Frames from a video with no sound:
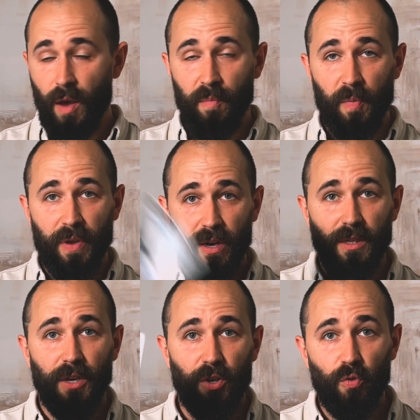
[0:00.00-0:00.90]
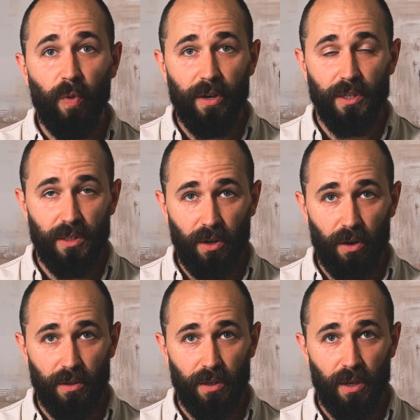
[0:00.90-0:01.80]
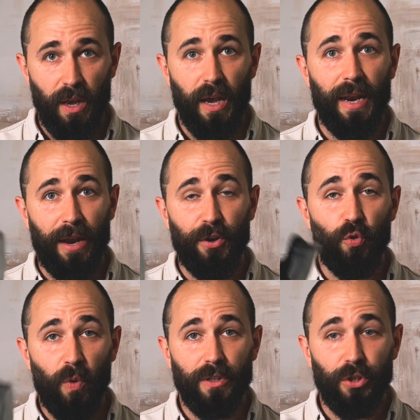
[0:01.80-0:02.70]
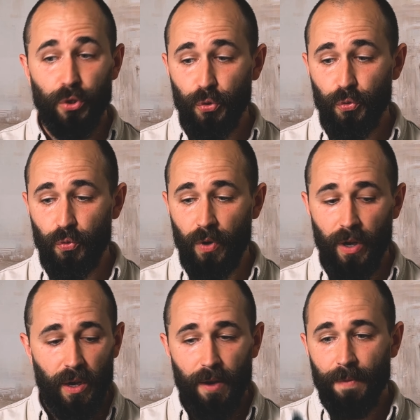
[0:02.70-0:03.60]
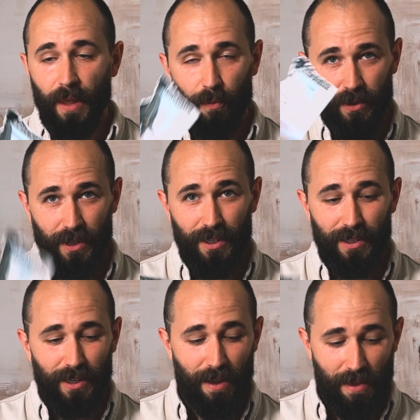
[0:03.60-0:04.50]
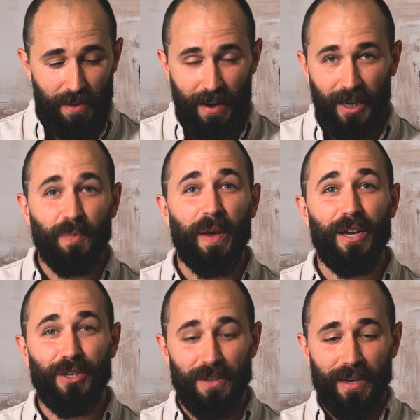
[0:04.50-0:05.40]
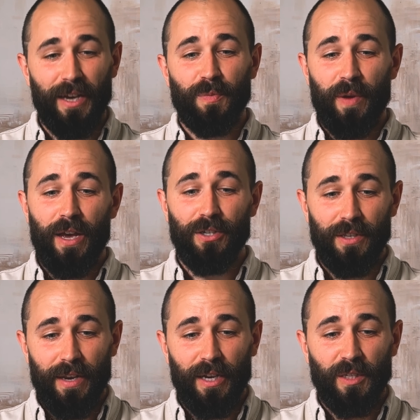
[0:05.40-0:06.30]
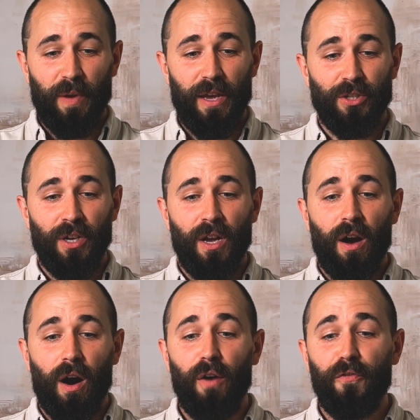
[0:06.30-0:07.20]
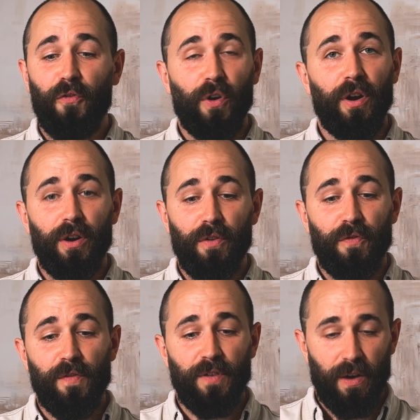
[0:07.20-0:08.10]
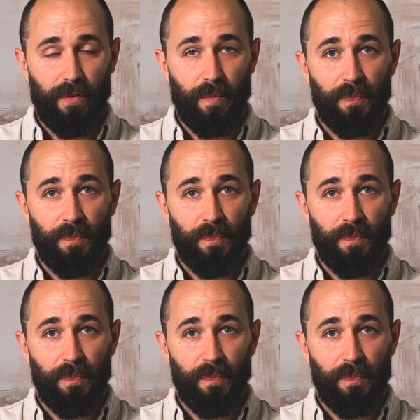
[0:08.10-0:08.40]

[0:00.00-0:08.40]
But because I knew where to start and I knew what to do, it was this, and then the next page, and the next page, and the next page, all 450 of them.